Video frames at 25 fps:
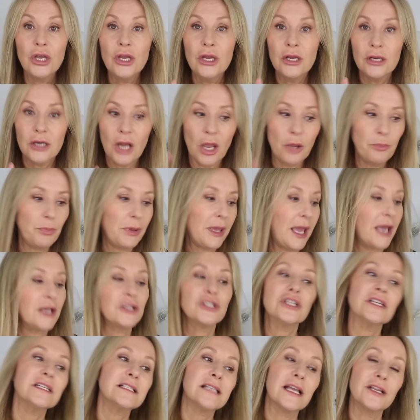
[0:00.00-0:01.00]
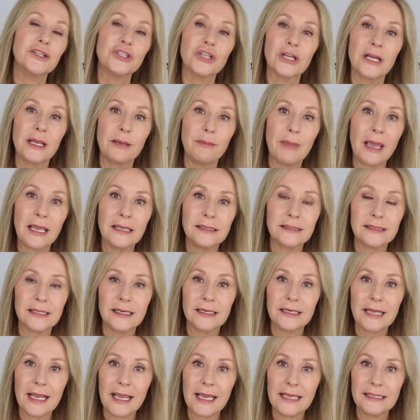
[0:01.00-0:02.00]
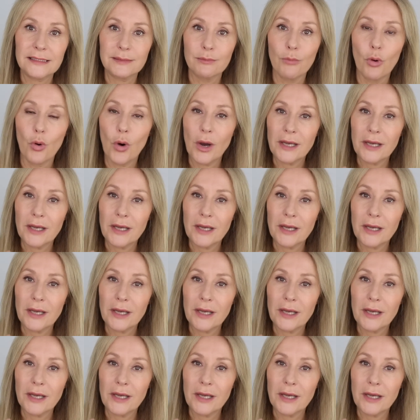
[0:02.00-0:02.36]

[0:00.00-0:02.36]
Low pH essentially means that it's more